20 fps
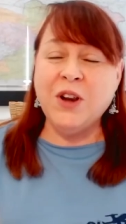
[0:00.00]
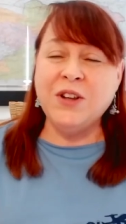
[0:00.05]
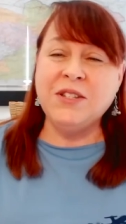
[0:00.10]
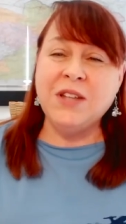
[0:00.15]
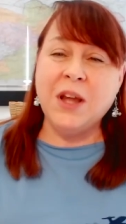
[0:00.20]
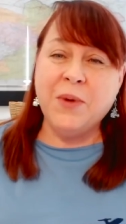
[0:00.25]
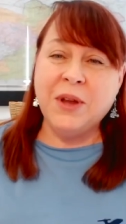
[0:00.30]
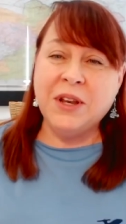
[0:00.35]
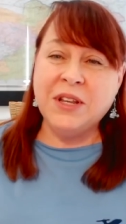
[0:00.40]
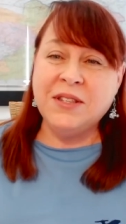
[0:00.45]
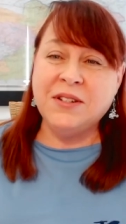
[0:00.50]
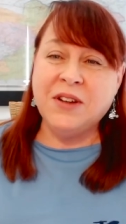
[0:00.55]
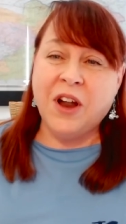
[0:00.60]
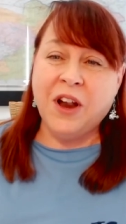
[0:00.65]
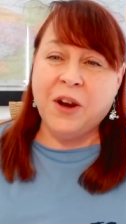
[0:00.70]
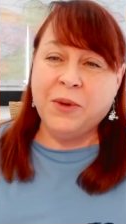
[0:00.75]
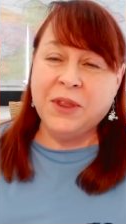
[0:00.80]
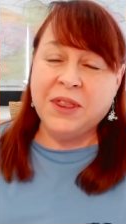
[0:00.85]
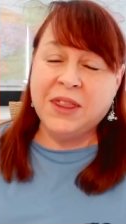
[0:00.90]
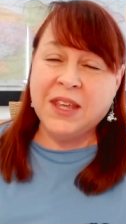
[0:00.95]
First, I want to
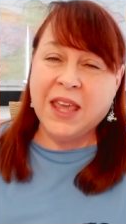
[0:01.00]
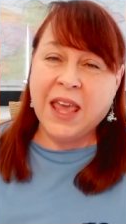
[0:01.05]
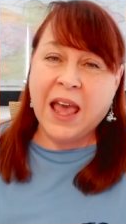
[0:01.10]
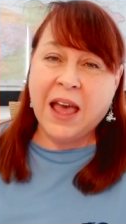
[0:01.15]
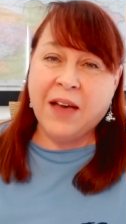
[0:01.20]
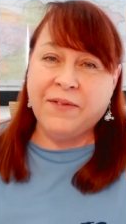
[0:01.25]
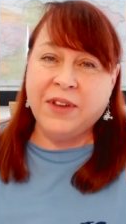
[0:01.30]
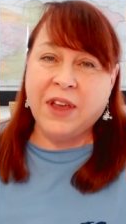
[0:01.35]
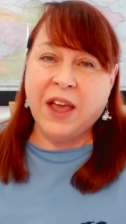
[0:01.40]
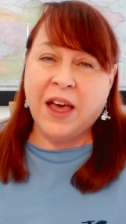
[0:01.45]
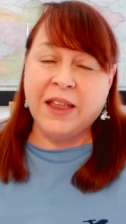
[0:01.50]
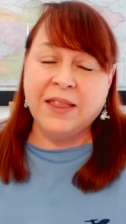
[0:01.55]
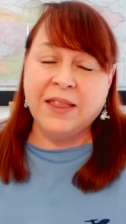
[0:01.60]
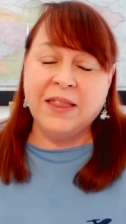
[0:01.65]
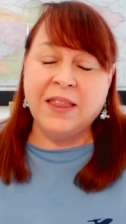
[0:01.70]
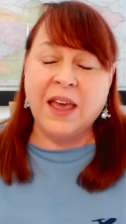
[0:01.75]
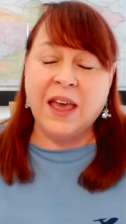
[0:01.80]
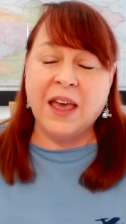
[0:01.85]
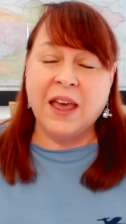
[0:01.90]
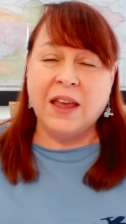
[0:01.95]
start with the
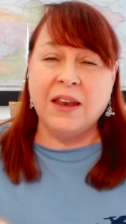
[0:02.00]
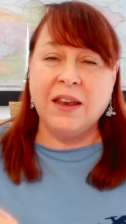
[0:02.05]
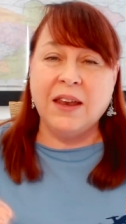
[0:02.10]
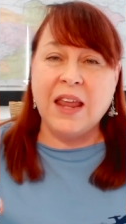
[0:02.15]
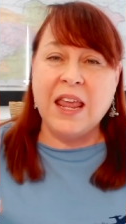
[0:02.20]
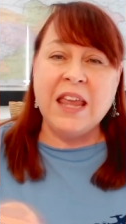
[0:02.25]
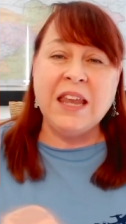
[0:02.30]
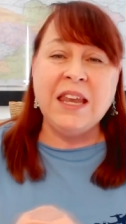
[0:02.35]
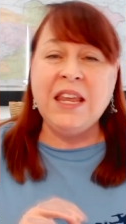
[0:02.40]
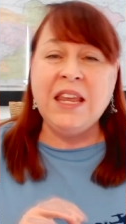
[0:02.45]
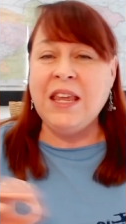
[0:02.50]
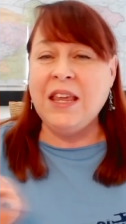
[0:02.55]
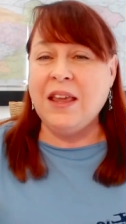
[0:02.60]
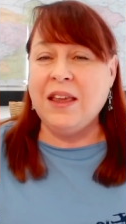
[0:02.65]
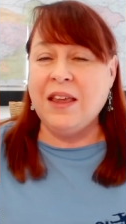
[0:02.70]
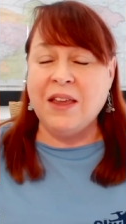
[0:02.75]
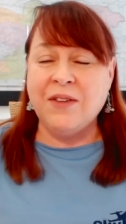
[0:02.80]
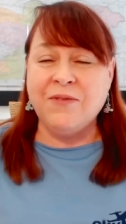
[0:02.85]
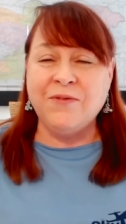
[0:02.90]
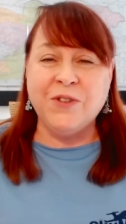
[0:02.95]
caveat that
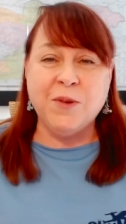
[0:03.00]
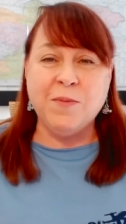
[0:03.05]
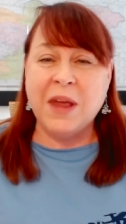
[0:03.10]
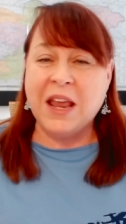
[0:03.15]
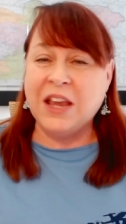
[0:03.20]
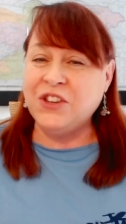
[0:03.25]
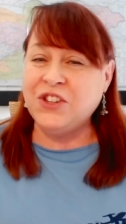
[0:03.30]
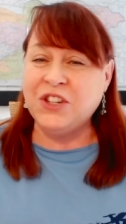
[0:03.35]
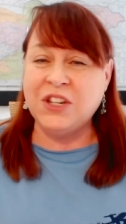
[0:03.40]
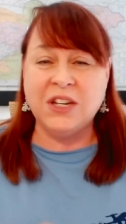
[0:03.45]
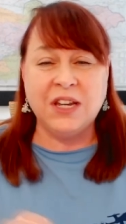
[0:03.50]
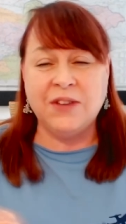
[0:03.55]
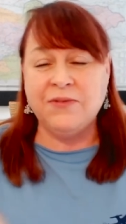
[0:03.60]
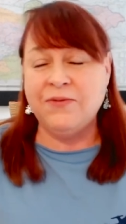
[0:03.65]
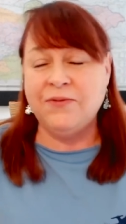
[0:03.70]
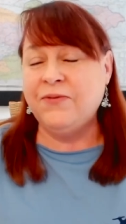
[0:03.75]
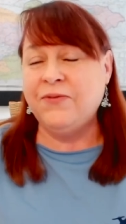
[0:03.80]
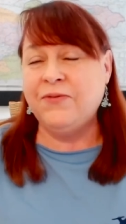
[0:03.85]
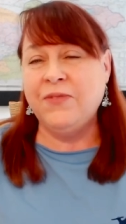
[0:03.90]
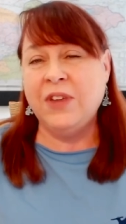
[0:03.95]
any information and
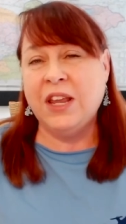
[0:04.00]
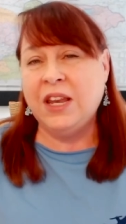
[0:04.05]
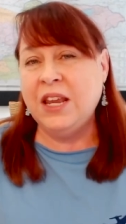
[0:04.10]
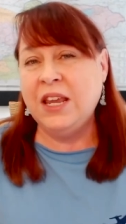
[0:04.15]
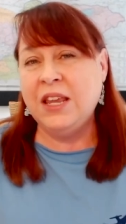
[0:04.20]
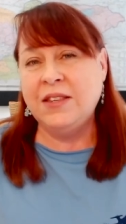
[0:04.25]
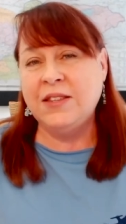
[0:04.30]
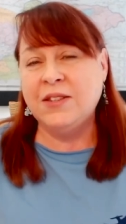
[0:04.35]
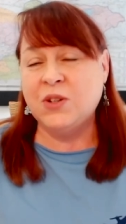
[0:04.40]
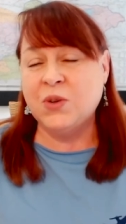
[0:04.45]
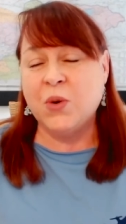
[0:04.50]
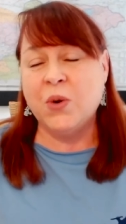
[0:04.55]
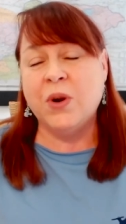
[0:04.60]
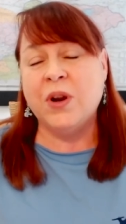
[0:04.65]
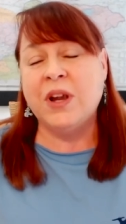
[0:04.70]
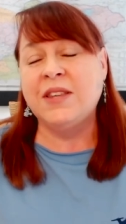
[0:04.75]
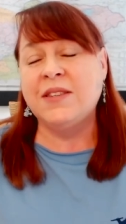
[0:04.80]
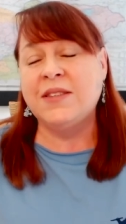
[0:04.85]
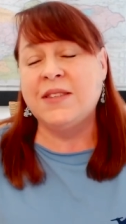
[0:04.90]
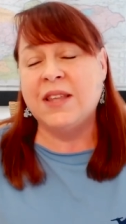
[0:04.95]
in, any
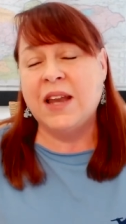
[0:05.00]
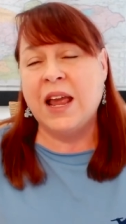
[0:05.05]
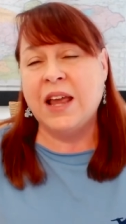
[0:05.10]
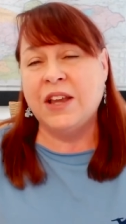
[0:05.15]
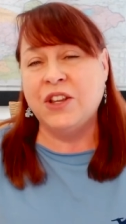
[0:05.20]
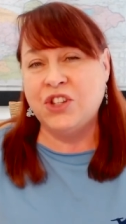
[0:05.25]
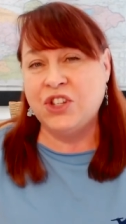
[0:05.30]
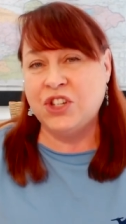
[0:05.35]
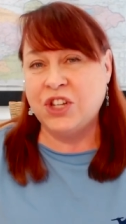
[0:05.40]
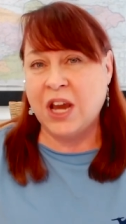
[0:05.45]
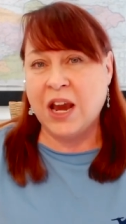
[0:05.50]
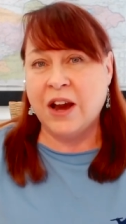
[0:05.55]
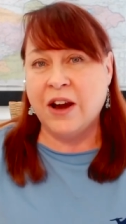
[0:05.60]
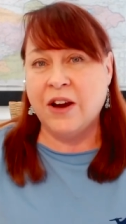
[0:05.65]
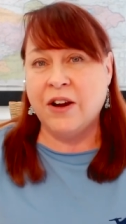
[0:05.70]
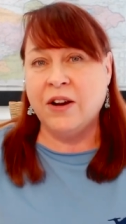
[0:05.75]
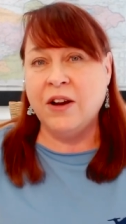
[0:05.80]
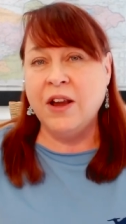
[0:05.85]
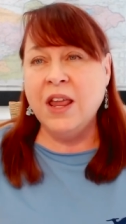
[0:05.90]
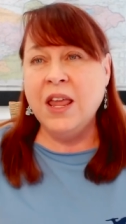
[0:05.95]
stories that I
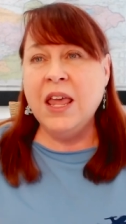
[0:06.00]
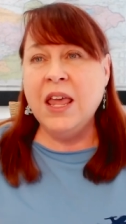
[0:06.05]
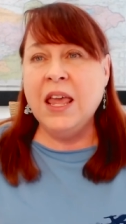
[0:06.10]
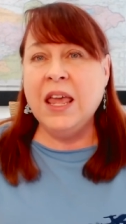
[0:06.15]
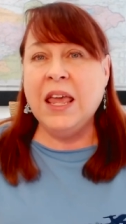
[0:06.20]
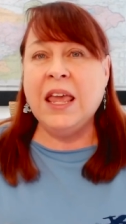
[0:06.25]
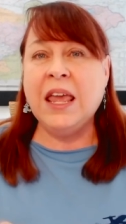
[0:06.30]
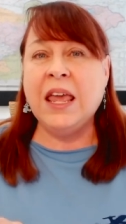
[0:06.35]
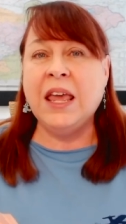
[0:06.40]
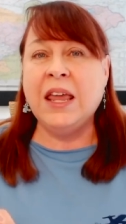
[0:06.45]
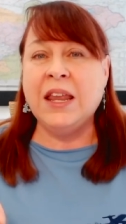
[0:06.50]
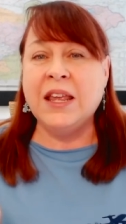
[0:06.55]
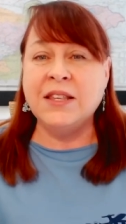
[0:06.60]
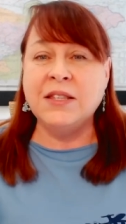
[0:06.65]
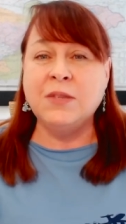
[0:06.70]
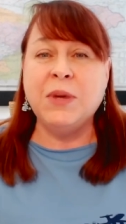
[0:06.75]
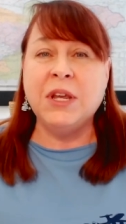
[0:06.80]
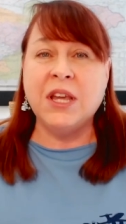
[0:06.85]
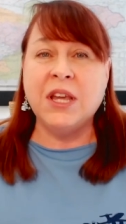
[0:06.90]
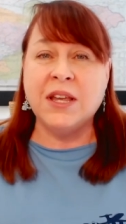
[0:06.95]
share, it
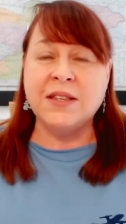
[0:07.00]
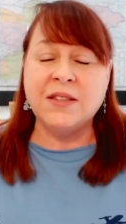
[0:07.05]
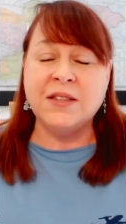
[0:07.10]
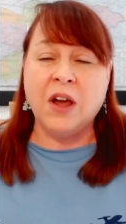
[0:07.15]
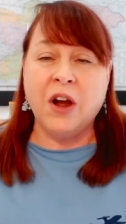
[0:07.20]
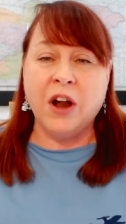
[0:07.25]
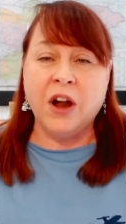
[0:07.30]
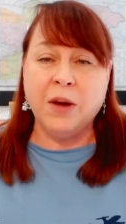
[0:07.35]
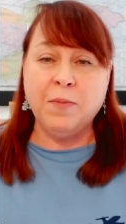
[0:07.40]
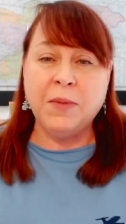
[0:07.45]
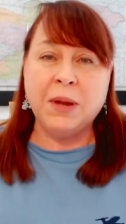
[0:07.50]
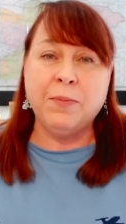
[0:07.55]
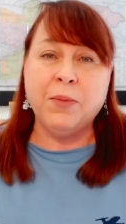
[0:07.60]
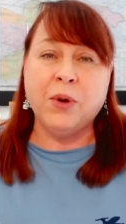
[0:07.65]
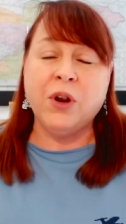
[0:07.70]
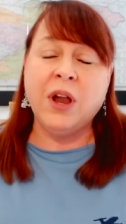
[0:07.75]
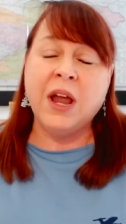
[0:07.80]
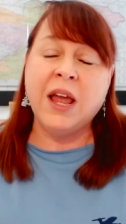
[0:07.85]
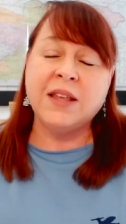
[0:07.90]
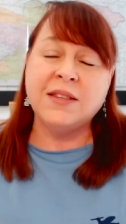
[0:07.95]
is because our
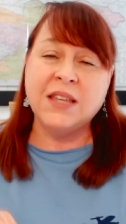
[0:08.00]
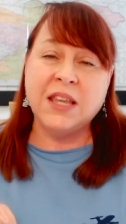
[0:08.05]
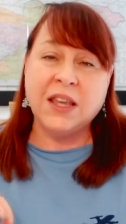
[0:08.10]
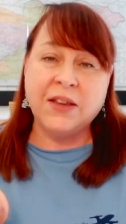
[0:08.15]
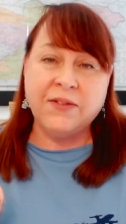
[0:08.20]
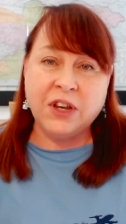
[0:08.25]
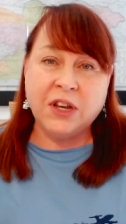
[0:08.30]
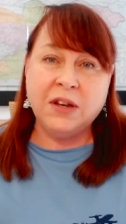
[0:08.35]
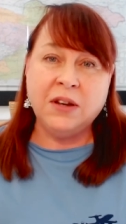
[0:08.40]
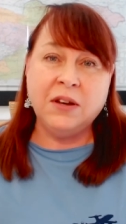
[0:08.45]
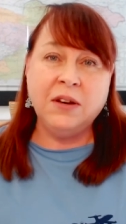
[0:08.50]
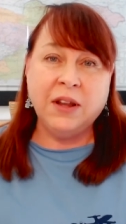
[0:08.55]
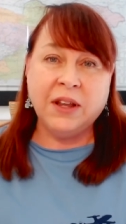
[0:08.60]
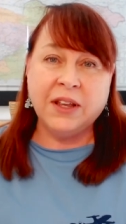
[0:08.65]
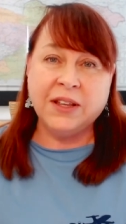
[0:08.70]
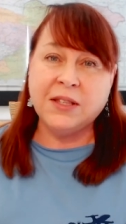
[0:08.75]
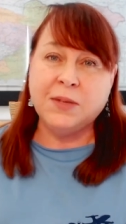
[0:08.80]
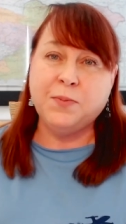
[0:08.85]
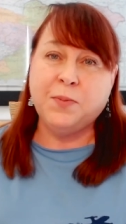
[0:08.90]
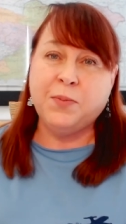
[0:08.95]
member has given
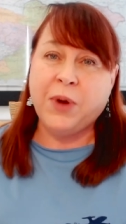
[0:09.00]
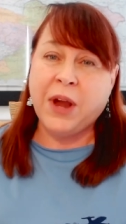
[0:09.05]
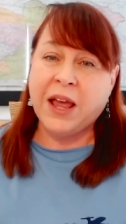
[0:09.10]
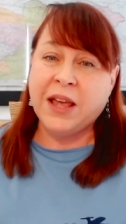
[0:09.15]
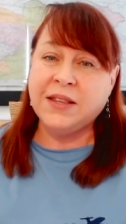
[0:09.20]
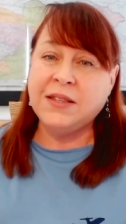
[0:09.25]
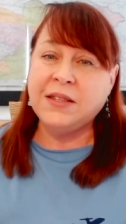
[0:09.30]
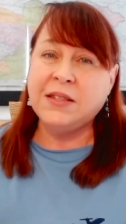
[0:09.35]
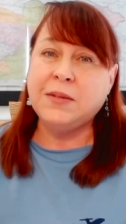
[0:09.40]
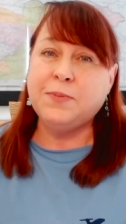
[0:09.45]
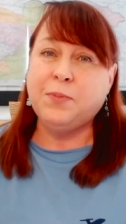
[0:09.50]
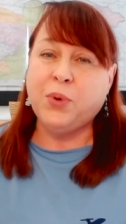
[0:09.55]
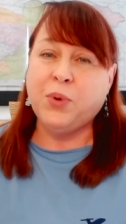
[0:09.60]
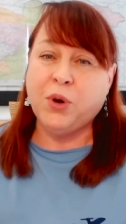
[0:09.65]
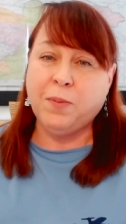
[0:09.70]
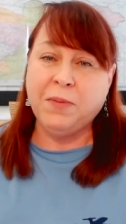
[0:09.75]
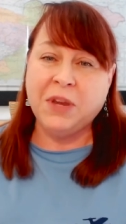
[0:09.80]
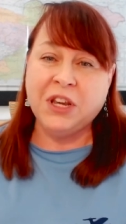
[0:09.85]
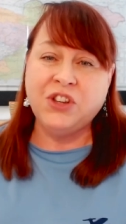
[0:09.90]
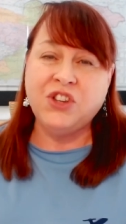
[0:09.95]
express
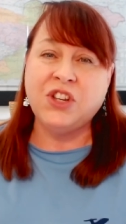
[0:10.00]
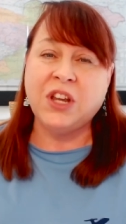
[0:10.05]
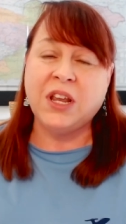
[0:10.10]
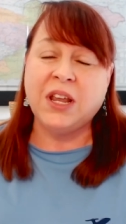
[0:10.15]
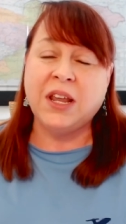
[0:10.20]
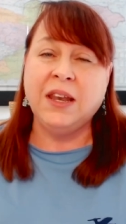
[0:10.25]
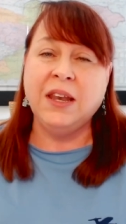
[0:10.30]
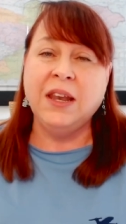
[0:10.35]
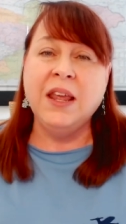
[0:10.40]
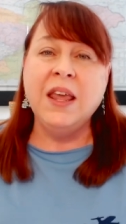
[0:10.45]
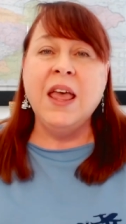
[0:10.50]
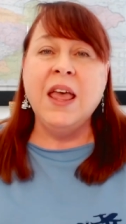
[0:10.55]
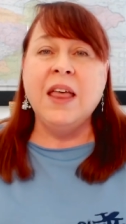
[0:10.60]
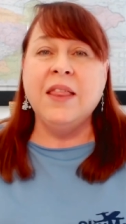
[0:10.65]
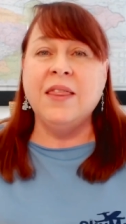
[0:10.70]
permission